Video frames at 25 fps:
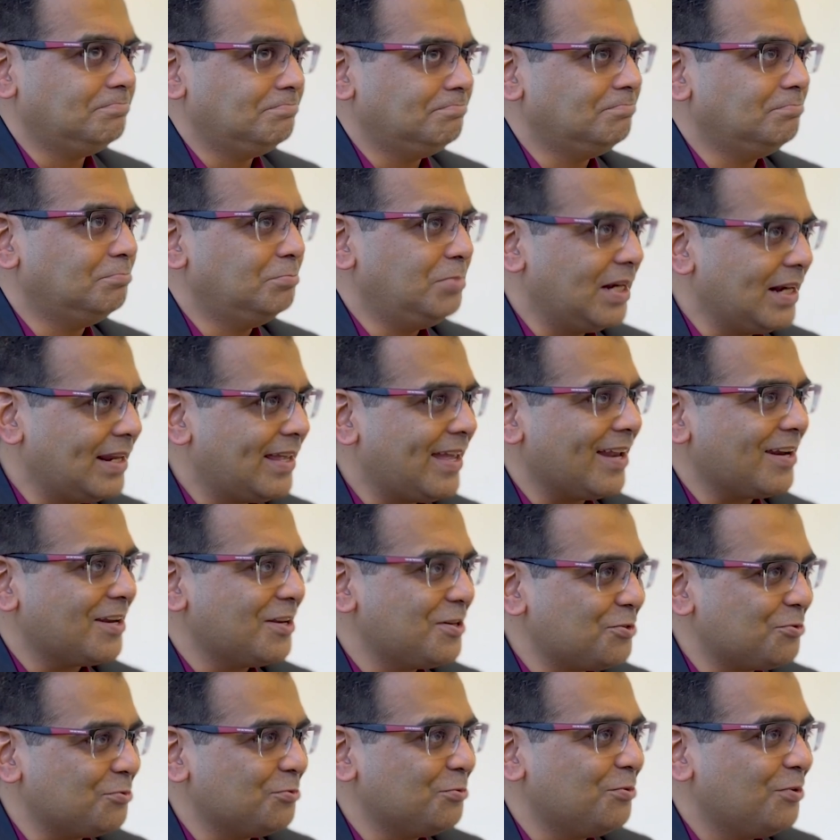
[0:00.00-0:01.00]
We'll get
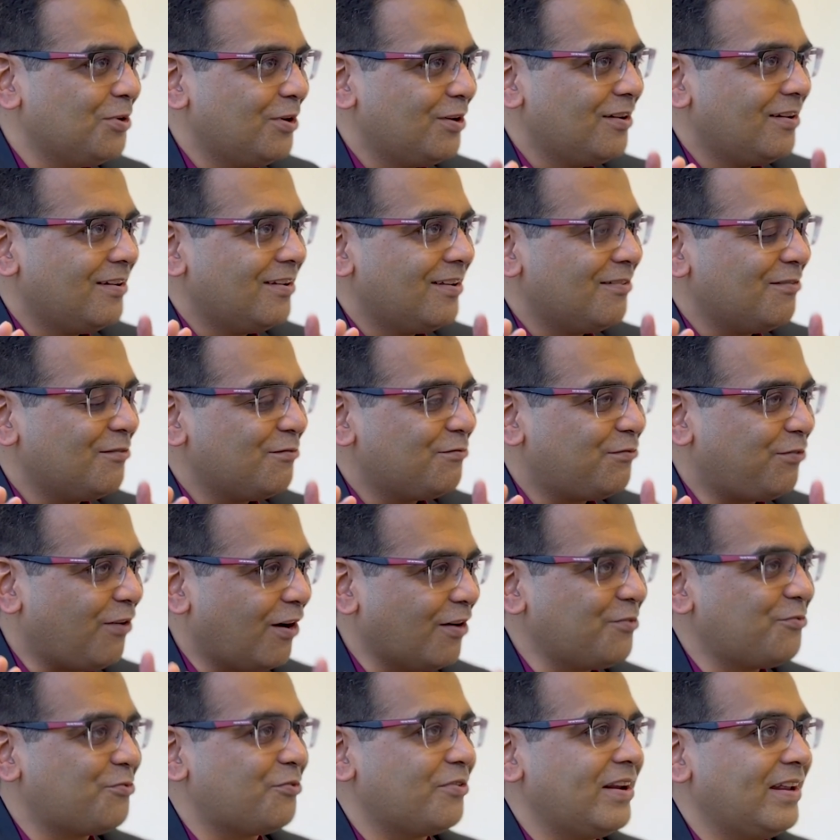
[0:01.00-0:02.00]
into
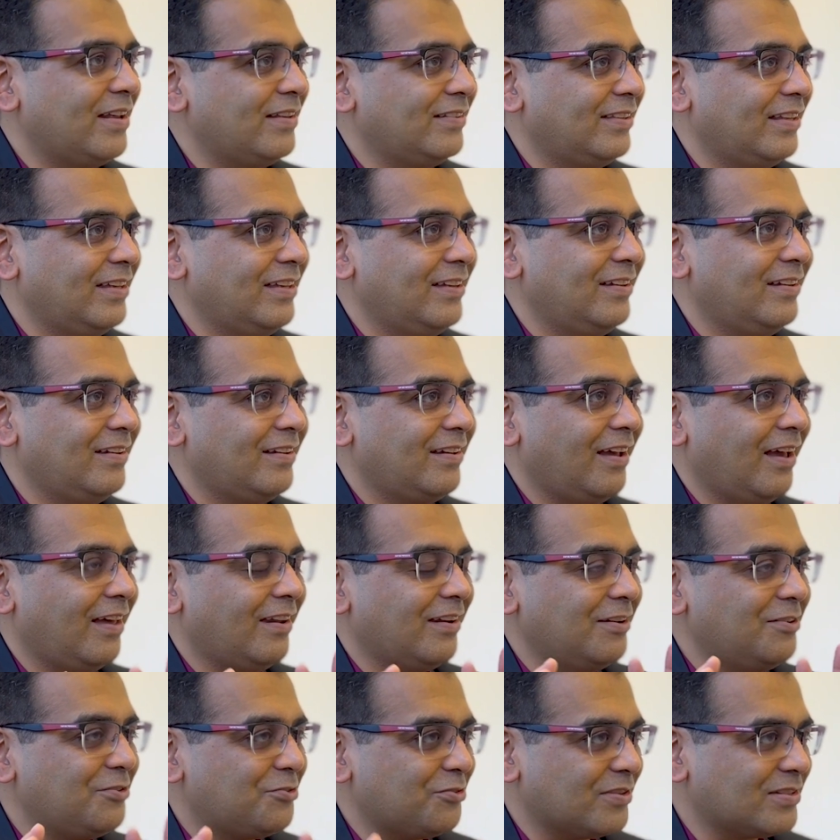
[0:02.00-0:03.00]
fundraising and
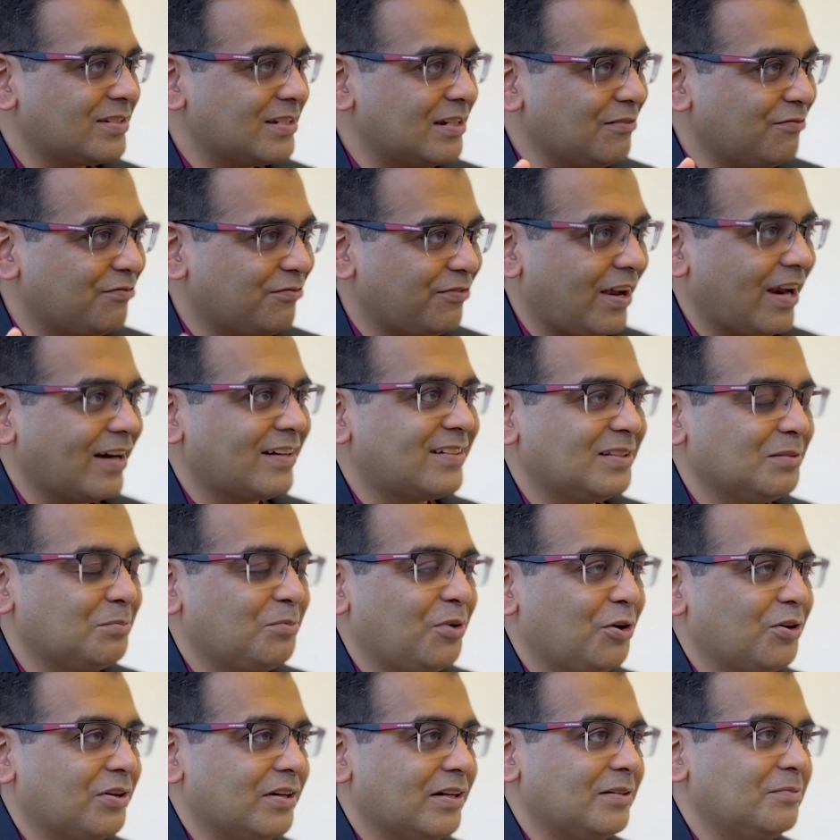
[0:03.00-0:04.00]
interesting facts
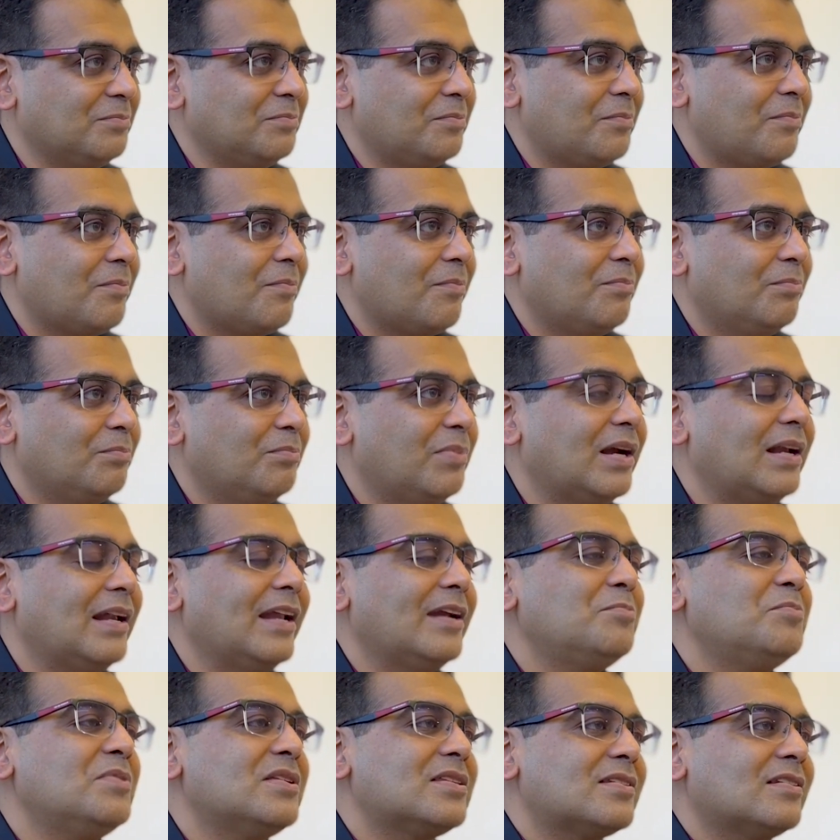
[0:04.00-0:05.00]
about it. But
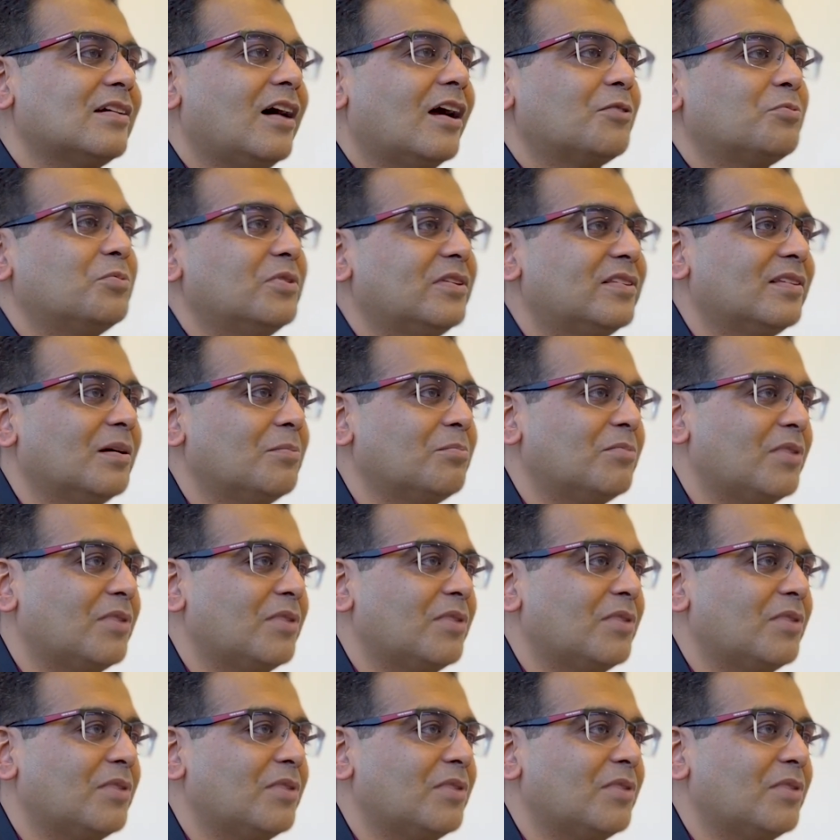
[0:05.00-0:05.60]
let me start with some